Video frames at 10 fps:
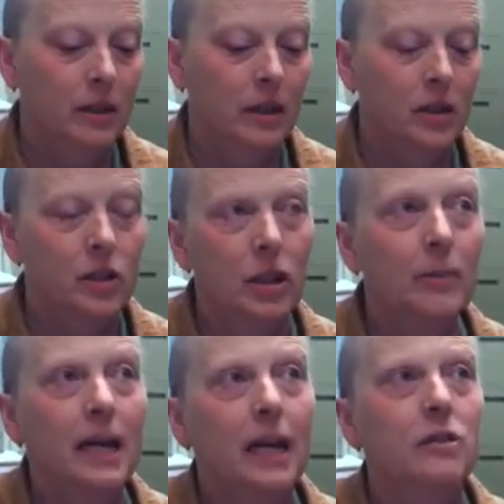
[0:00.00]
so some
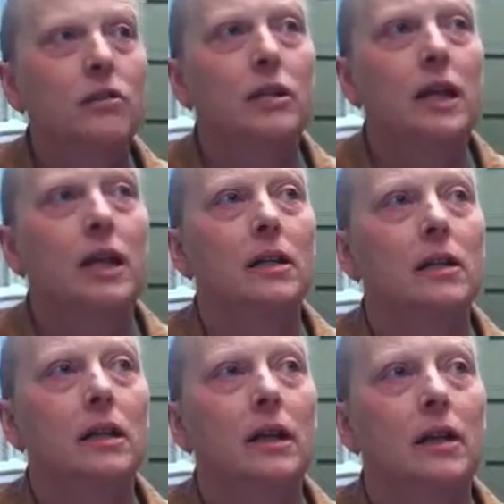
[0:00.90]
cancer
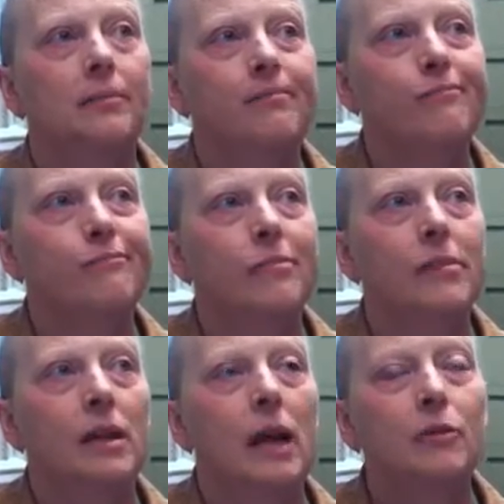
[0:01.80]
cells, I'm